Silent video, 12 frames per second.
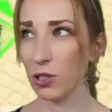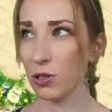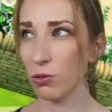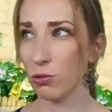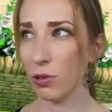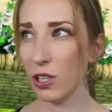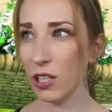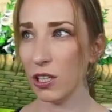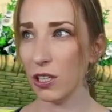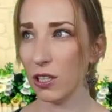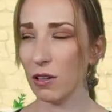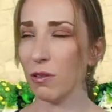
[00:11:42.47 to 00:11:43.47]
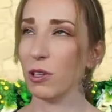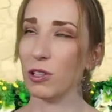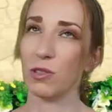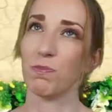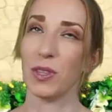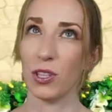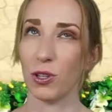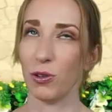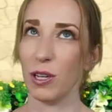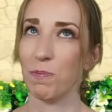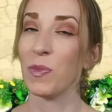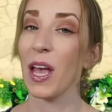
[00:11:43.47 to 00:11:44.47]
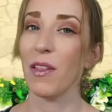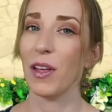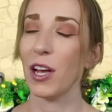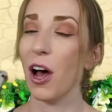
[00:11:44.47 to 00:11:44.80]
green, like